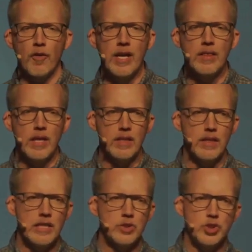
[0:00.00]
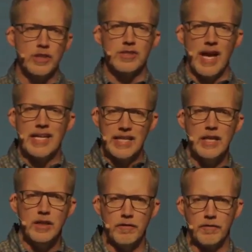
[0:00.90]
afraid that, that just like
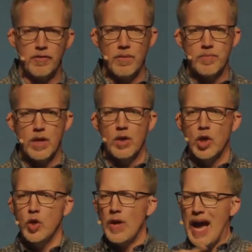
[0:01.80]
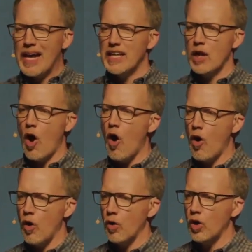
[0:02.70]
Eve, who had it
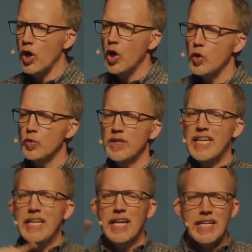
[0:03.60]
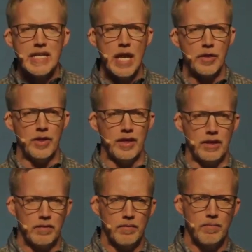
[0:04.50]
all, who needed
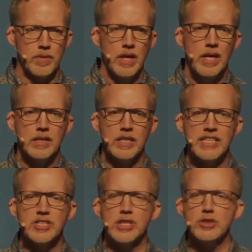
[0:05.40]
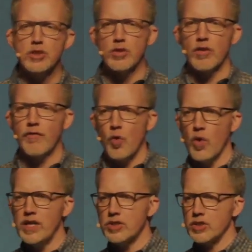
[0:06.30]
nothing, Listen to the
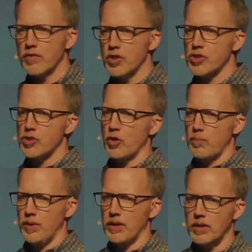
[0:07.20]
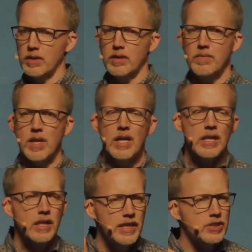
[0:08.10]
voice of the serpent.
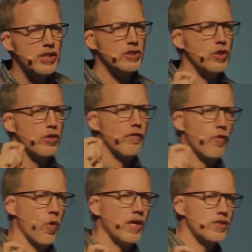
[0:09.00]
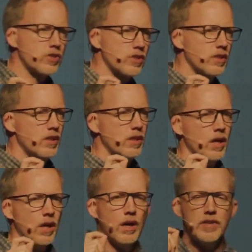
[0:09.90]
Listen to the voice
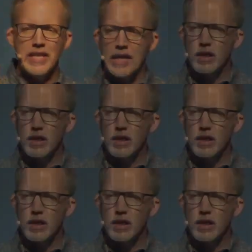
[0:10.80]
of